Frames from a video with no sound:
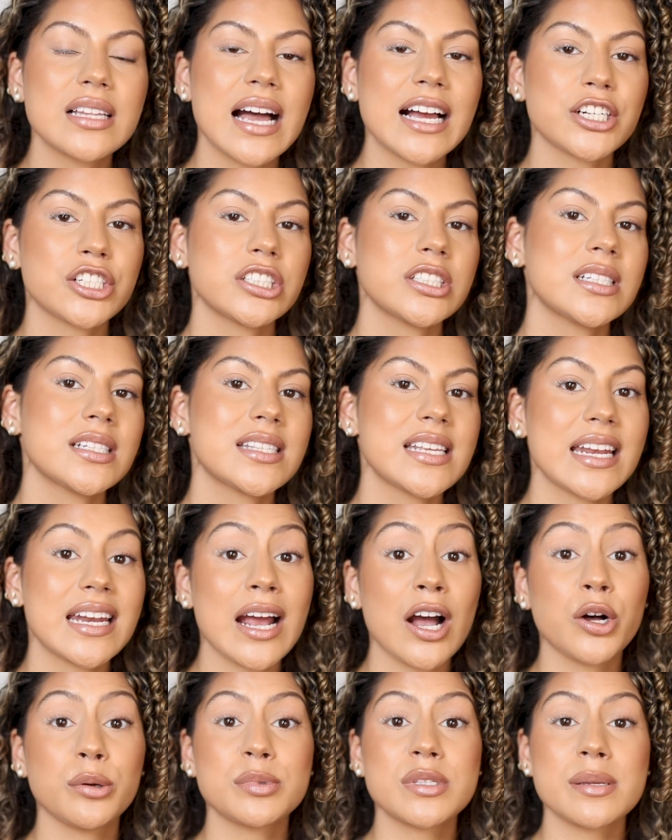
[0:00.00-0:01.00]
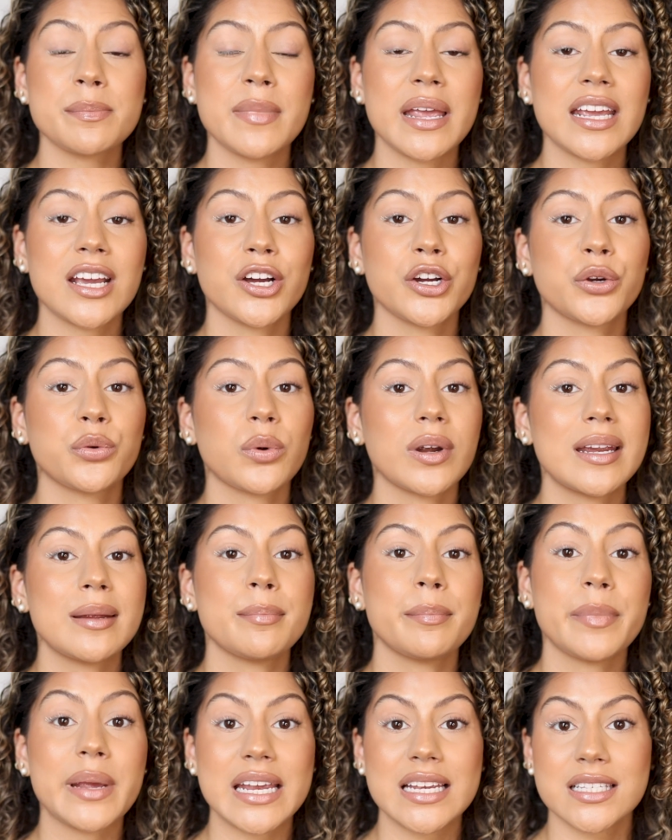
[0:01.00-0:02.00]
lashes. It helps make a
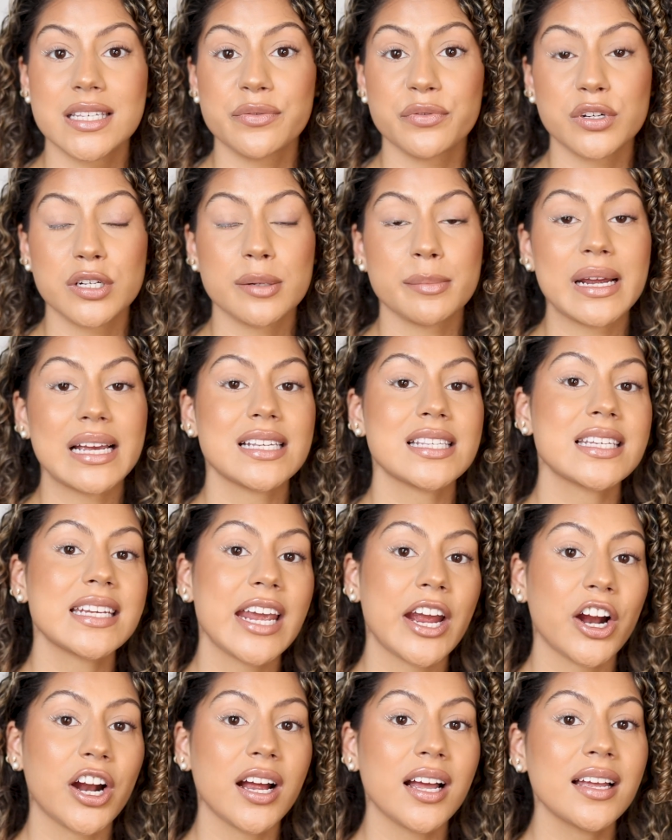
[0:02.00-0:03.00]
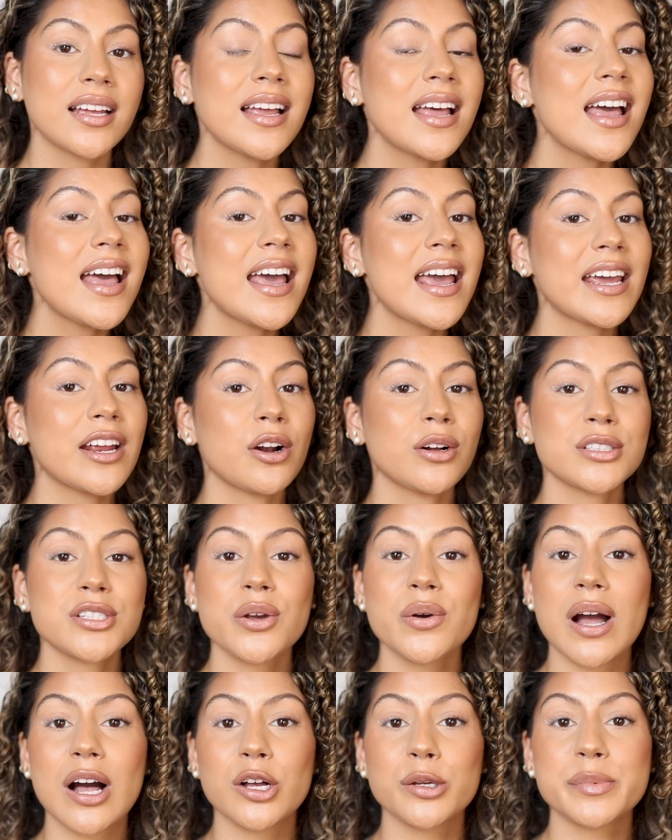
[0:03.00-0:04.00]
great base for your mascara. It
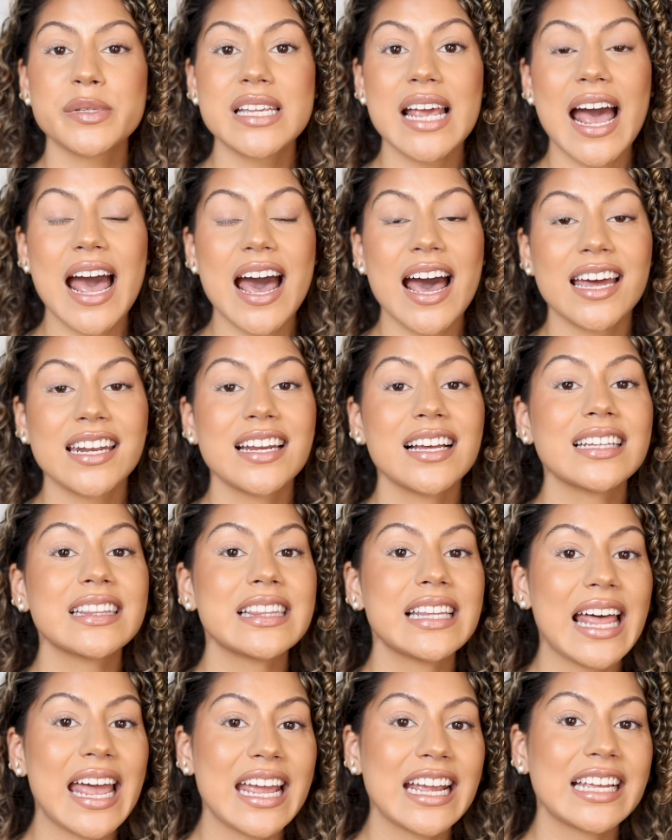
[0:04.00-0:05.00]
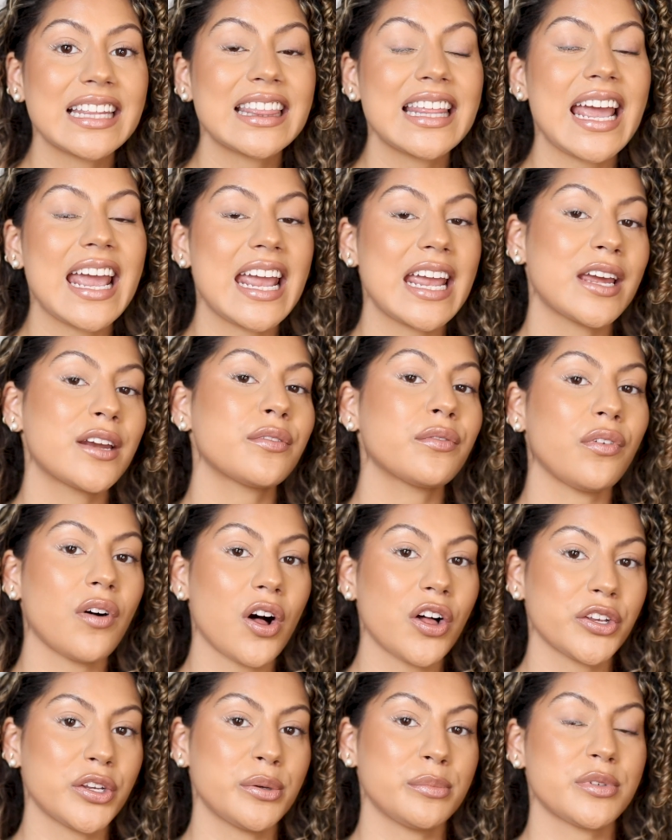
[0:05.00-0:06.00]
also helps add length and
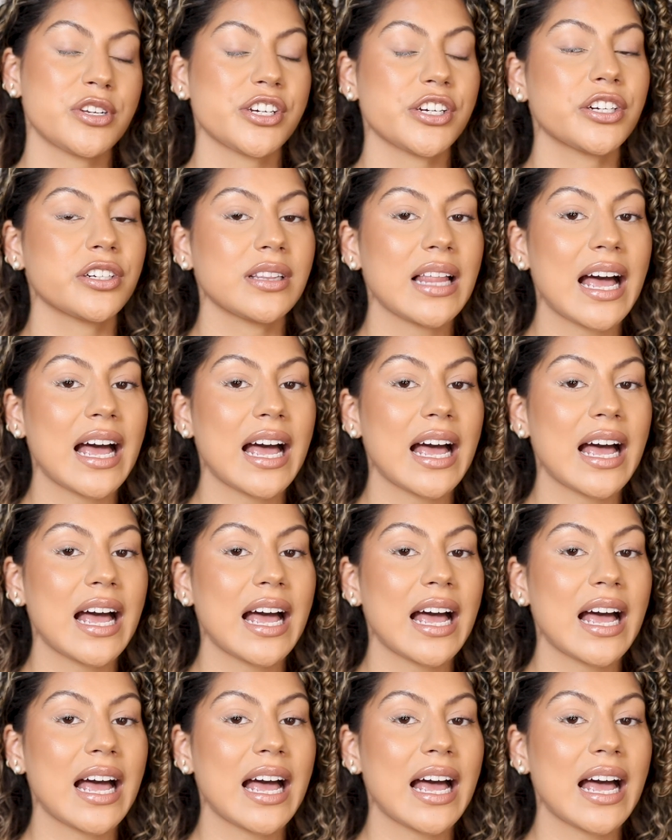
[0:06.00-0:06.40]
volume to your